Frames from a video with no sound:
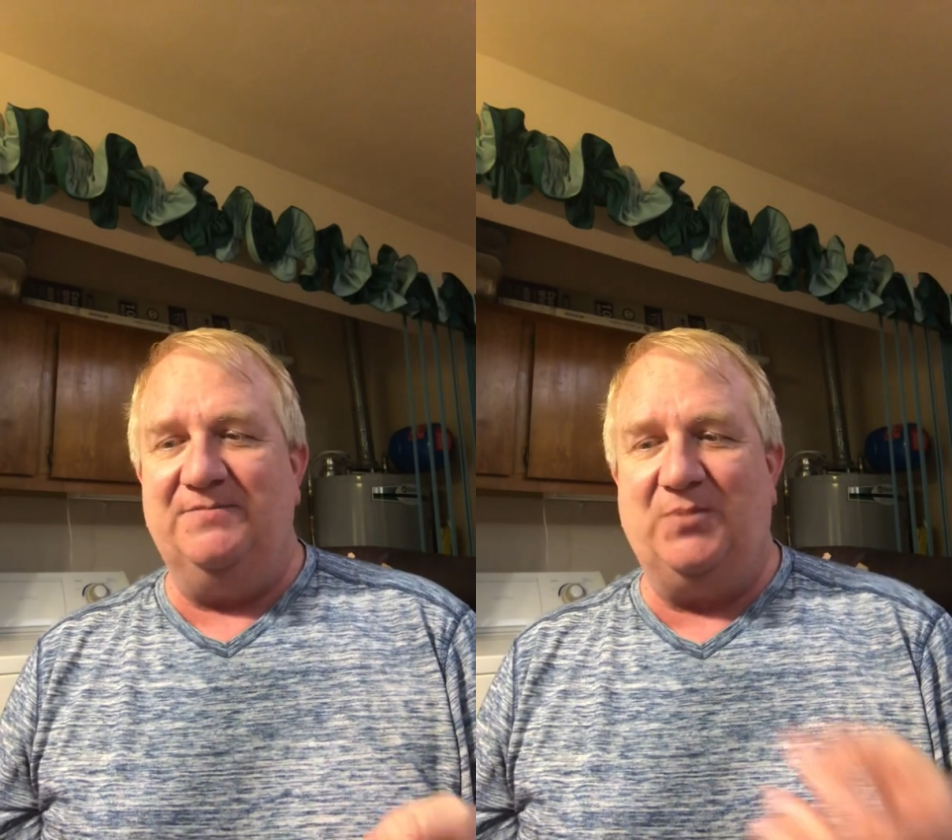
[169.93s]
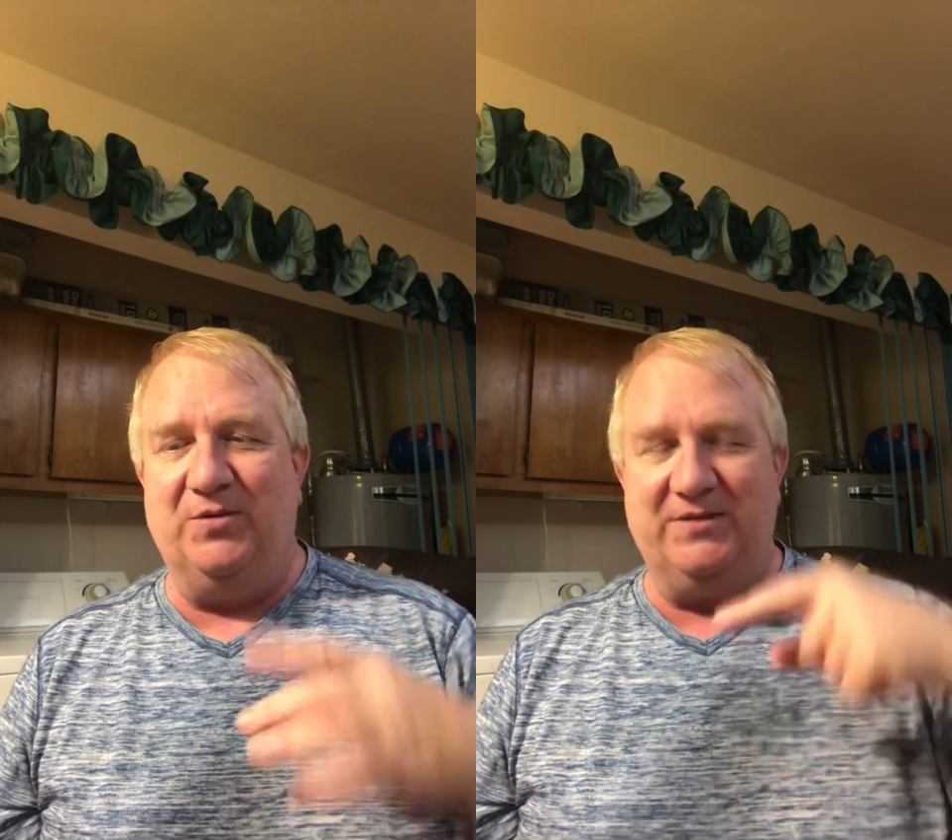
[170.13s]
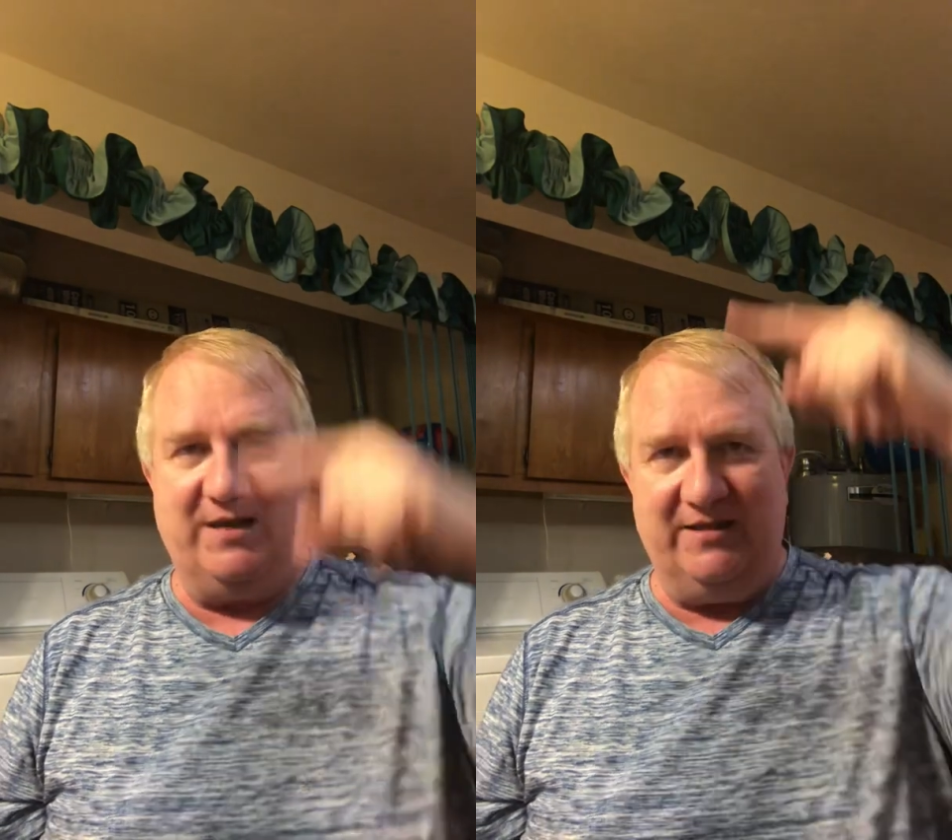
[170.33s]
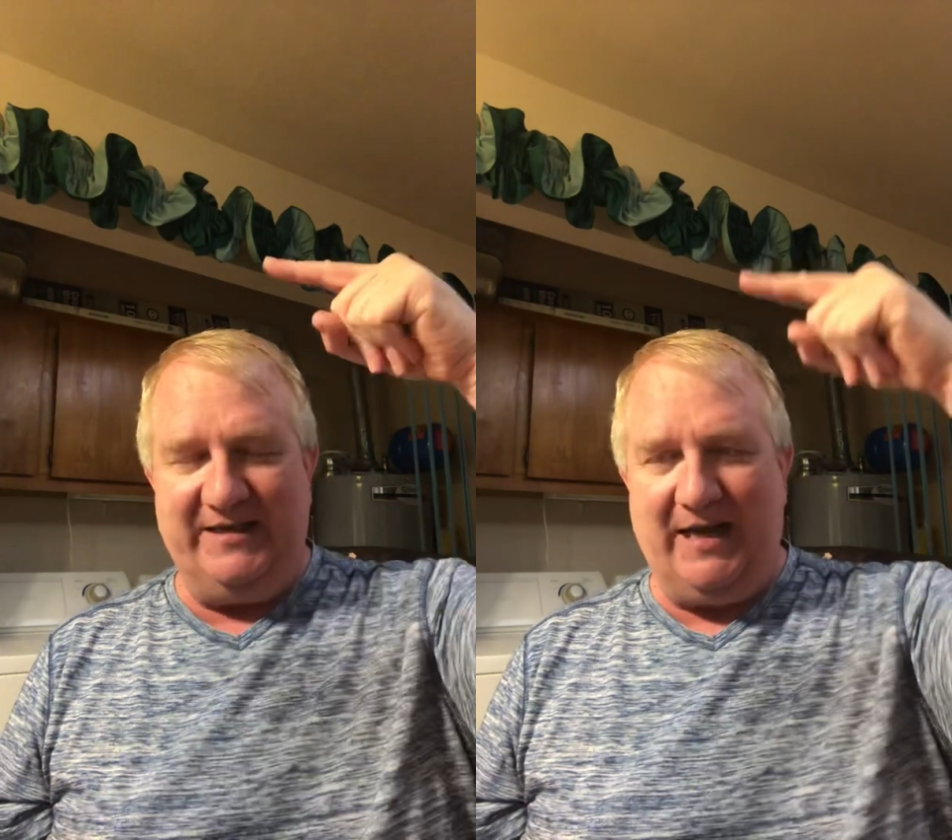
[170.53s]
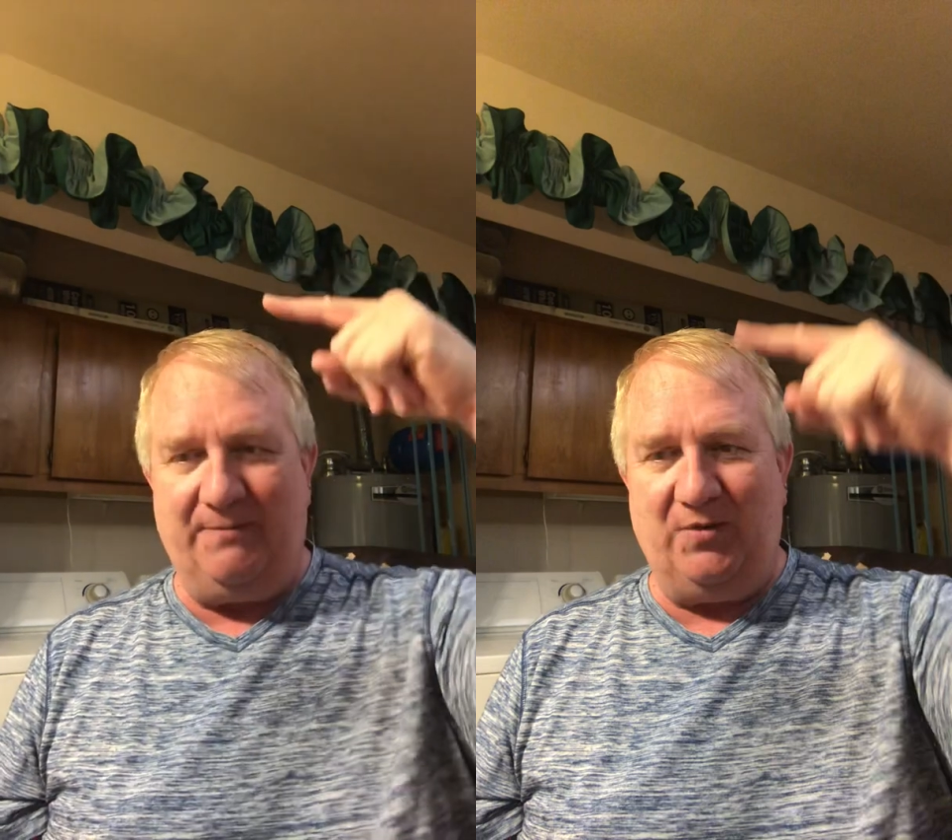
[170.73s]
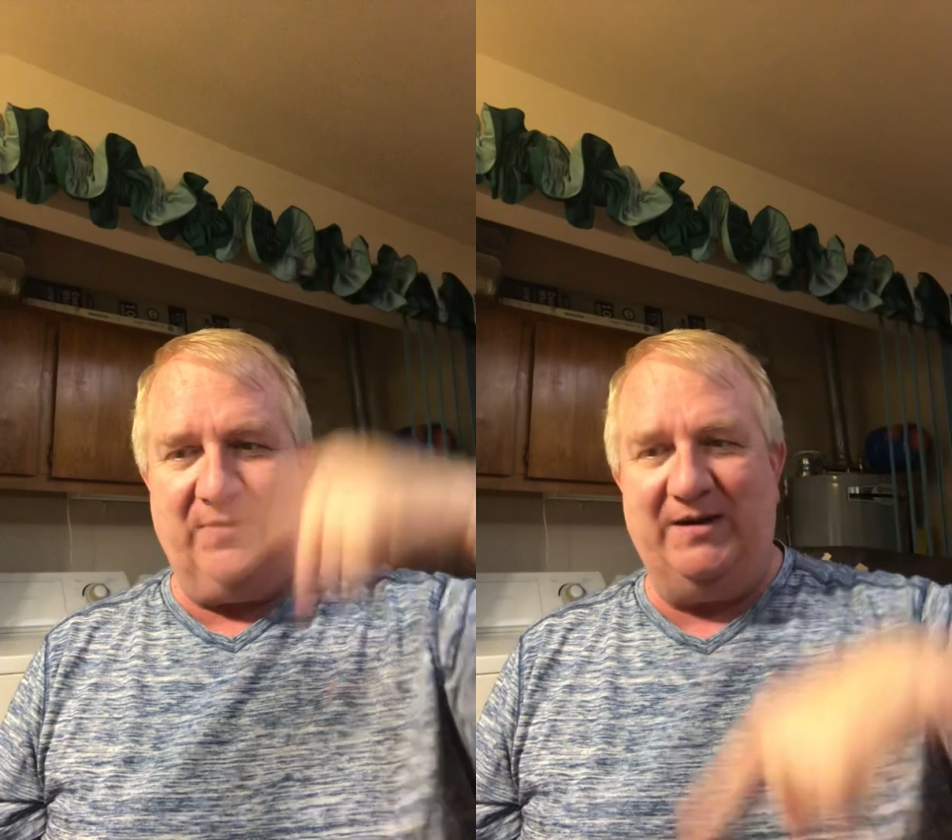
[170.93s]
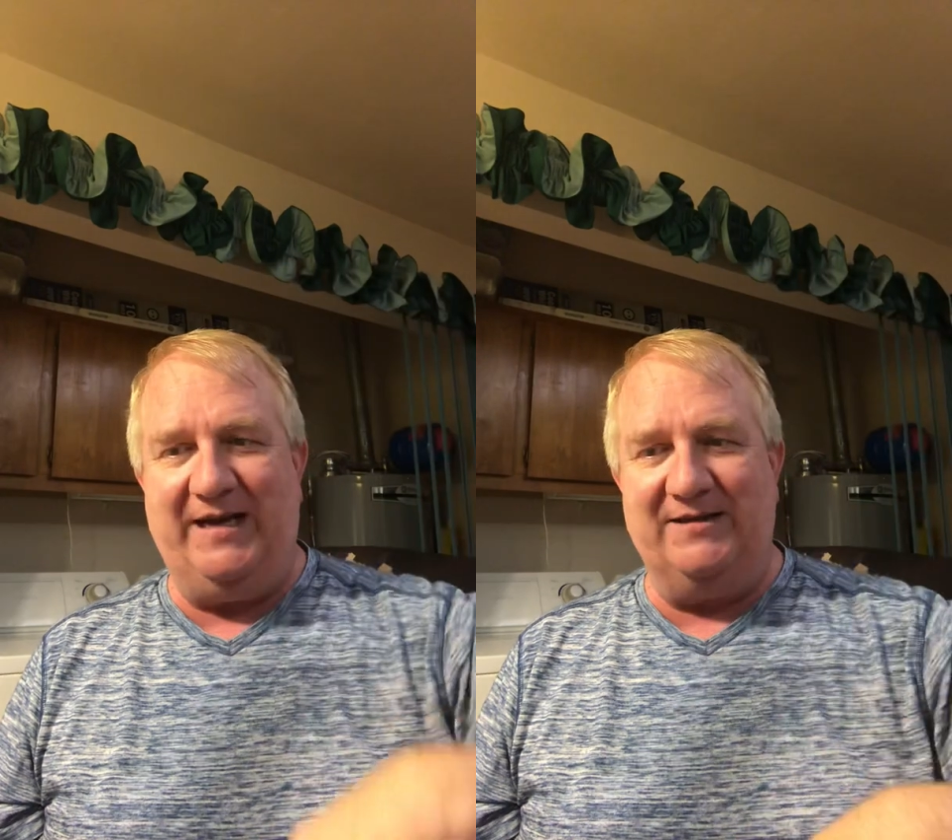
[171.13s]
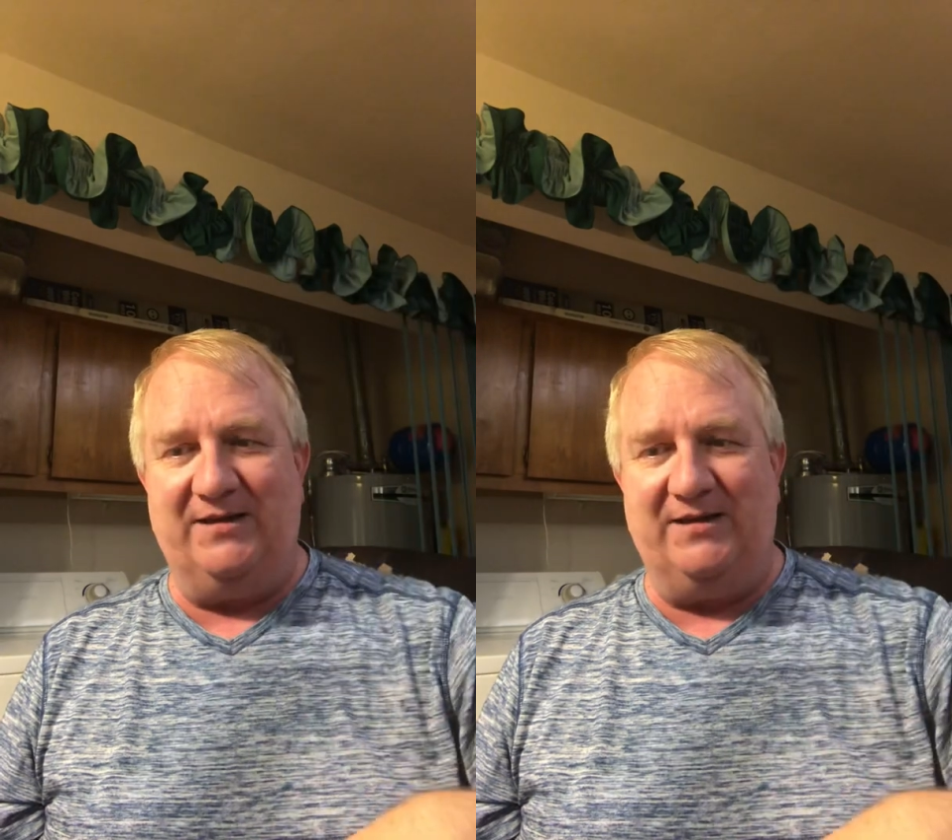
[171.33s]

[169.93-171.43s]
both on the upper one and the